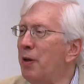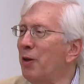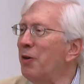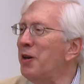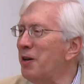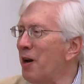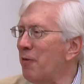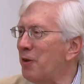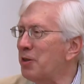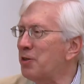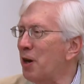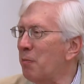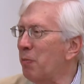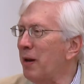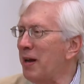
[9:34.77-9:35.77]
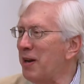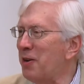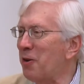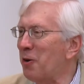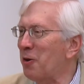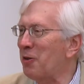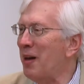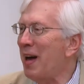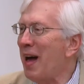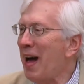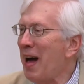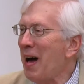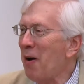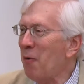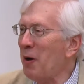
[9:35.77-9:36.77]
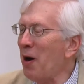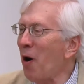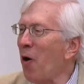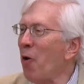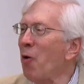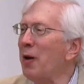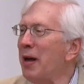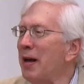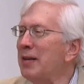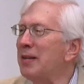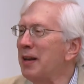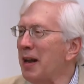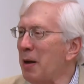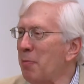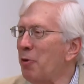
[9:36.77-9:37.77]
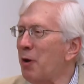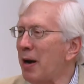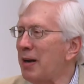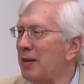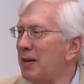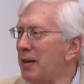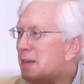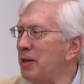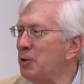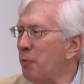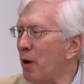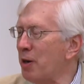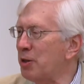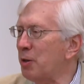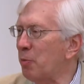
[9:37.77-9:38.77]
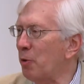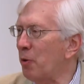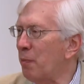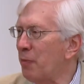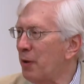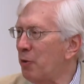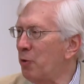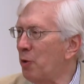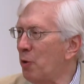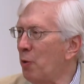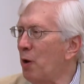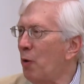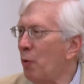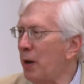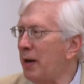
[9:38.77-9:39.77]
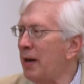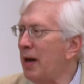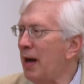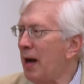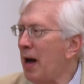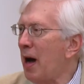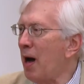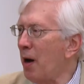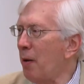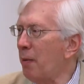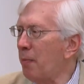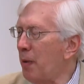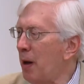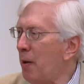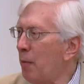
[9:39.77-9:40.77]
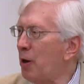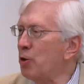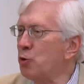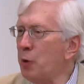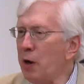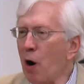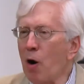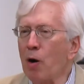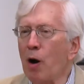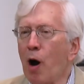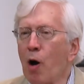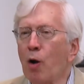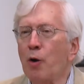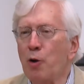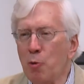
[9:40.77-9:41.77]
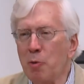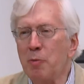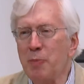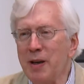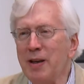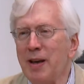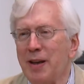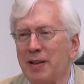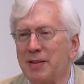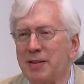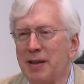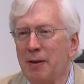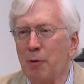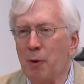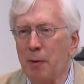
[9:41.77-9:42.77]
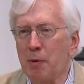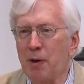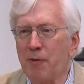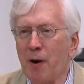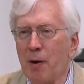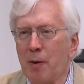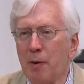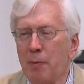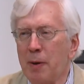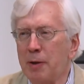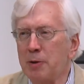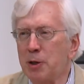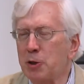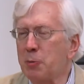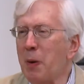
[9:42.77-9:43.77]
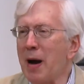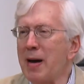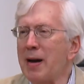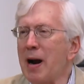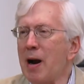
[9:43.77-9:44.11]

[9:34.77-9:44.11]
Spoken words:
billion of us on planet Earth, we all can collaborate. It is possible, you know, because we are all human beings. Despite